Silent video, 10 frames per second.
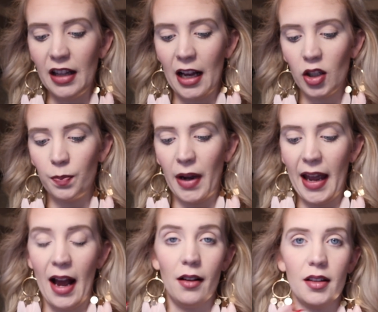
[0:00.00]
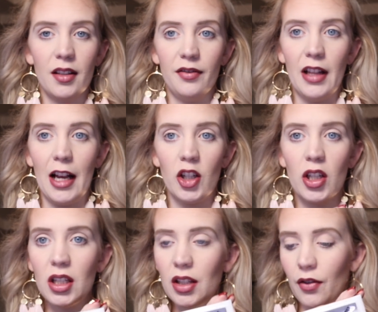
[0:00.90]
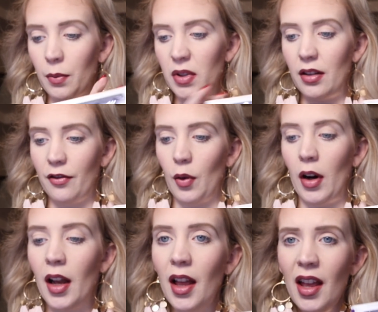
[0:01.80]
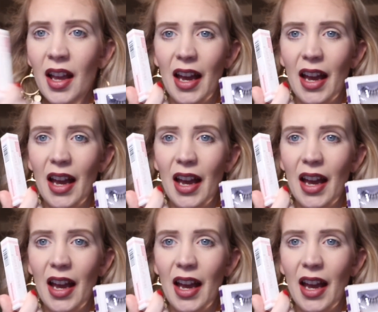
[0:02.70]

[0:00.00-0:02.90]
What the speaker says: Lashes from Sephora,